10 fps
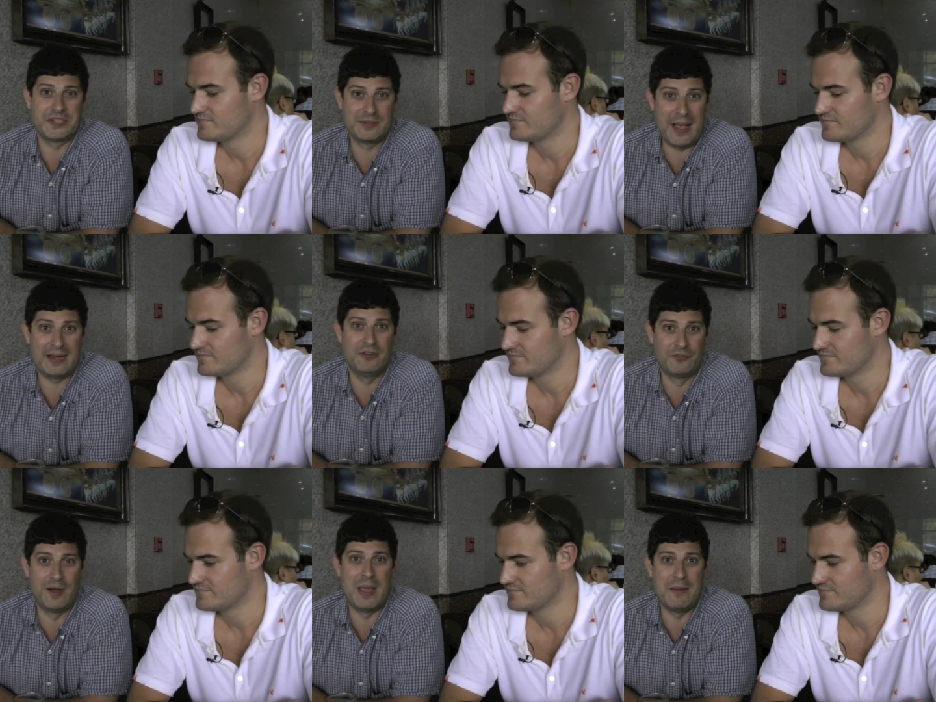Speaker 1: expected
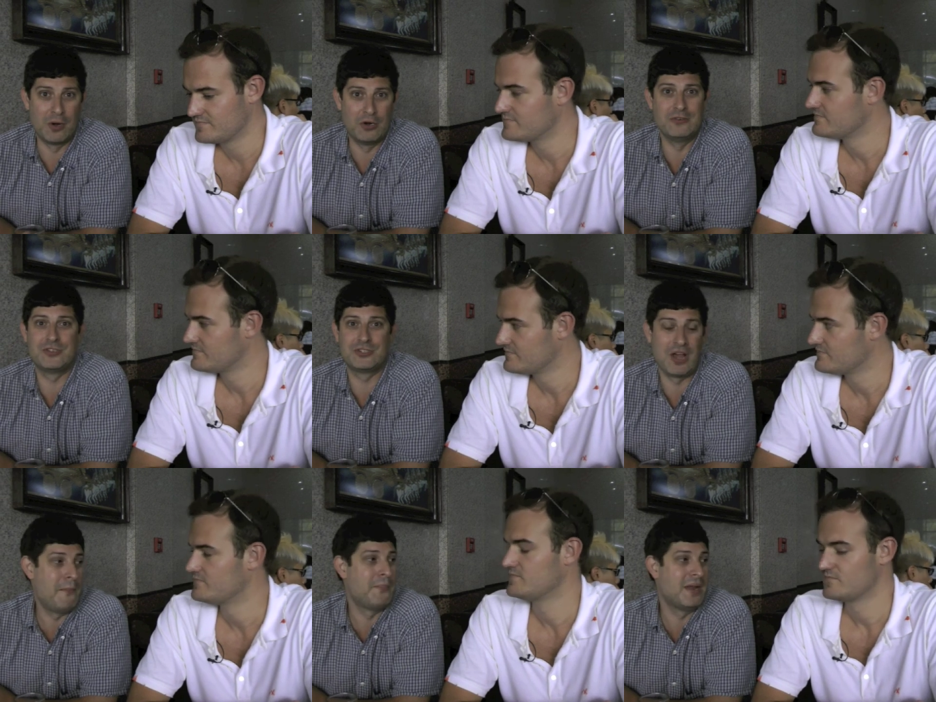from a merged
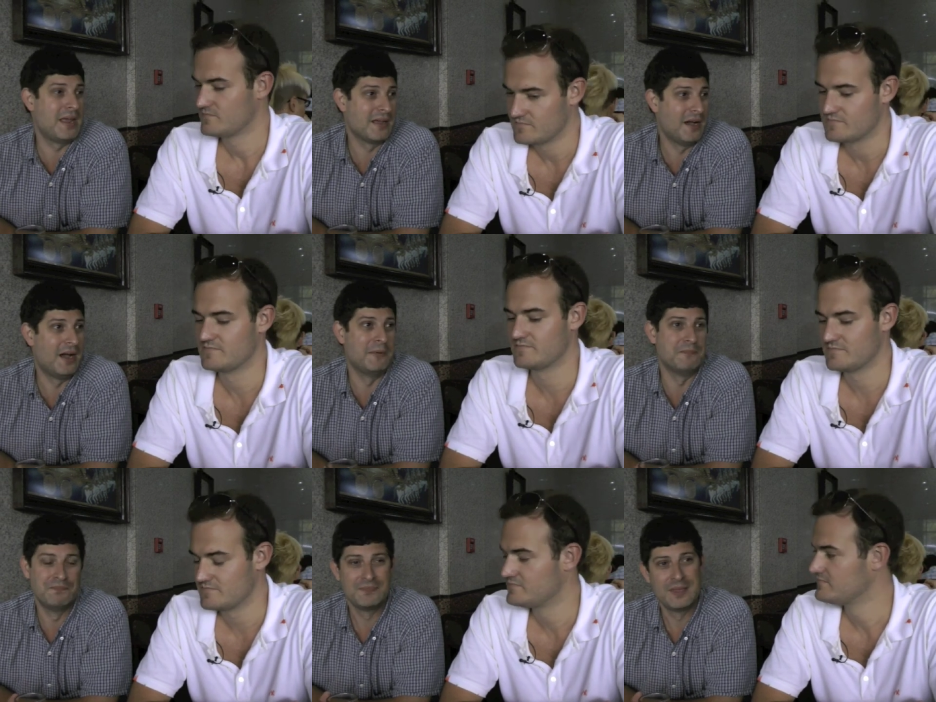company.
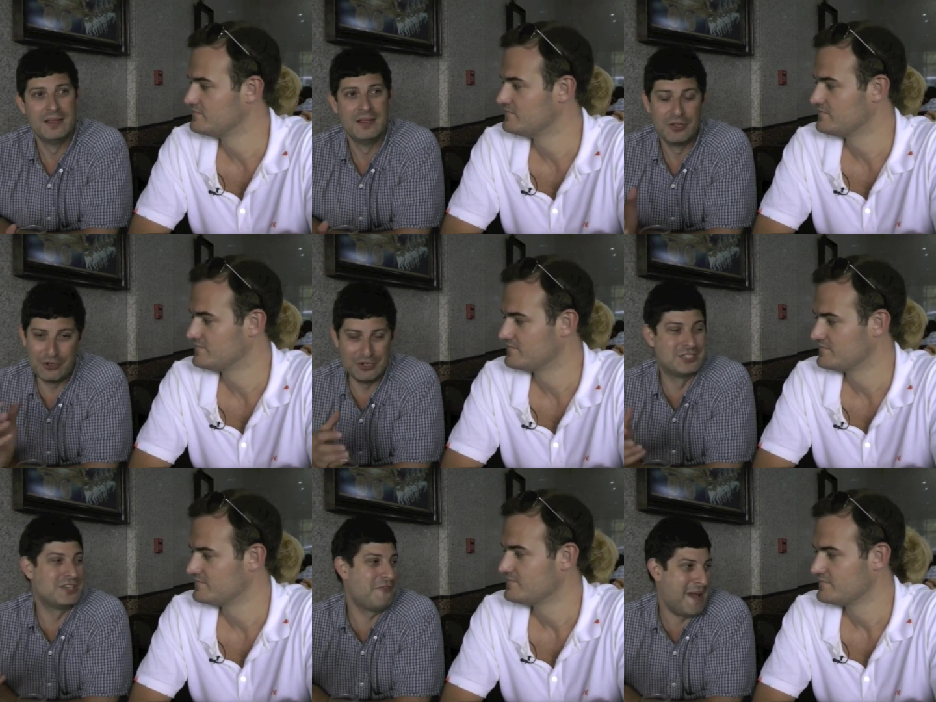Um,
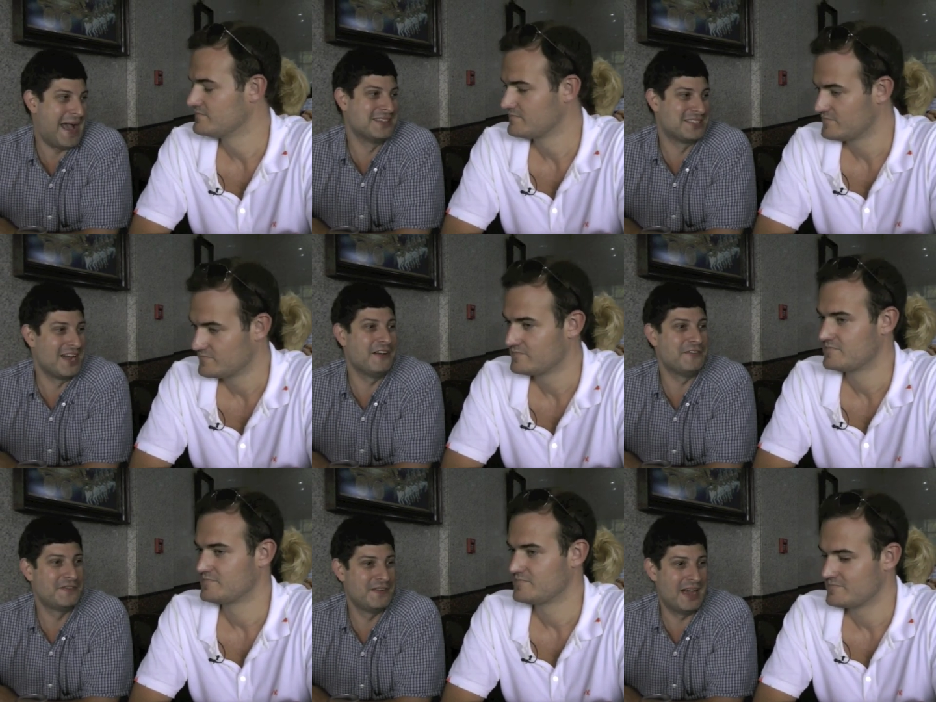good stuff, bad
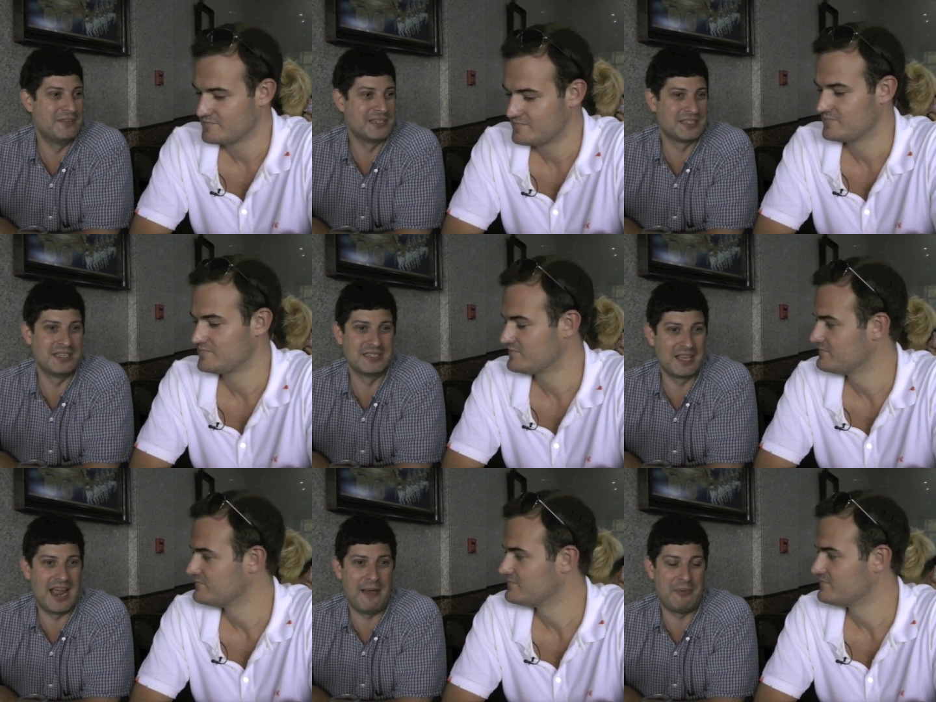stuff, obviously,
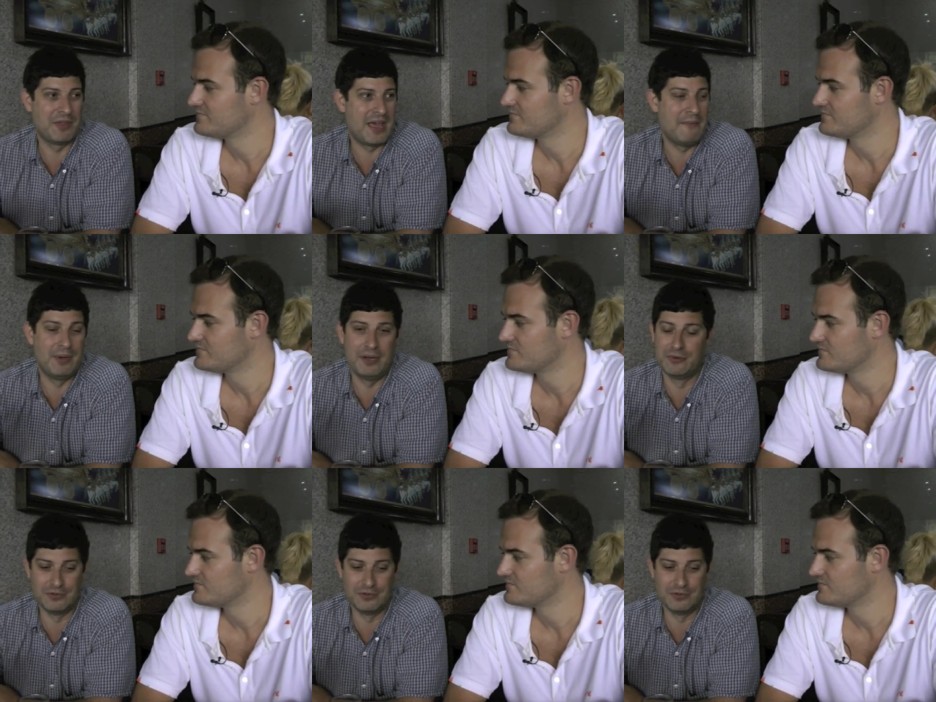is going to happen with that, but